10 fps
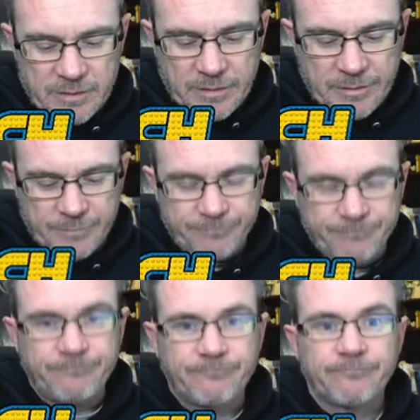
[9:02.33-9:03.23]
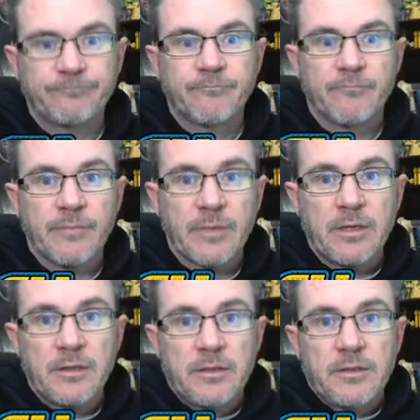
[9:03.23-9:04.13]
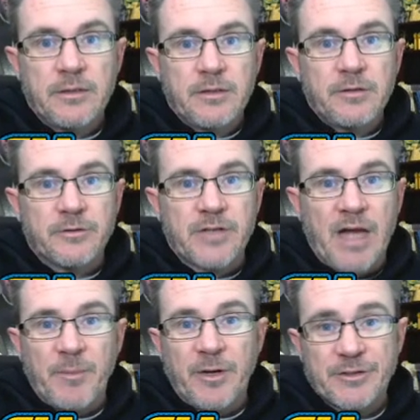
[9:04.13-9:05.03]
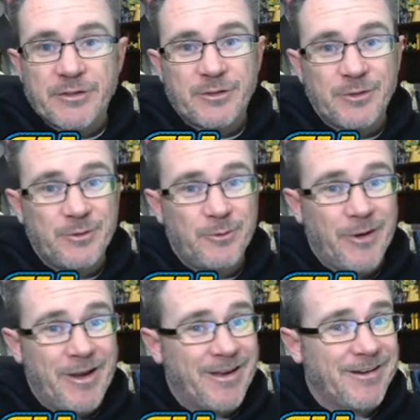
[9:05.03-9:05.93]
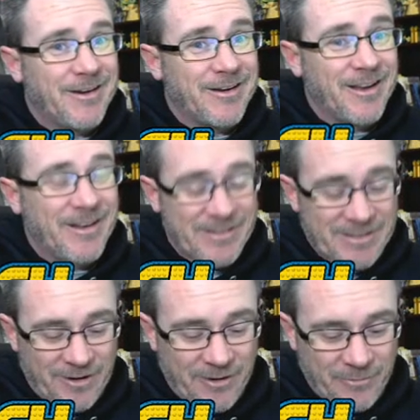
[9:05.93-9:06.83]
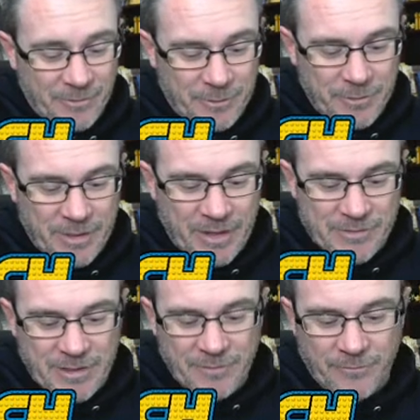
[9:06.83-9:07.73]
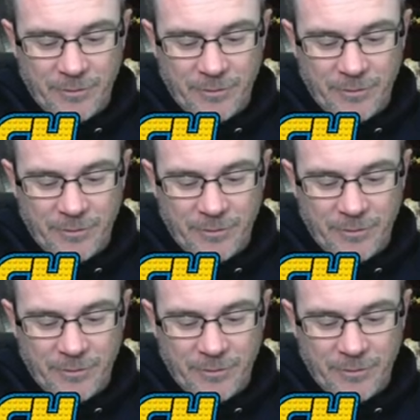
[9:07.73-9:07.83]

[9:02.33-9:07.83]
um. There's not much to weigh in on yet, is there, for the new devs team for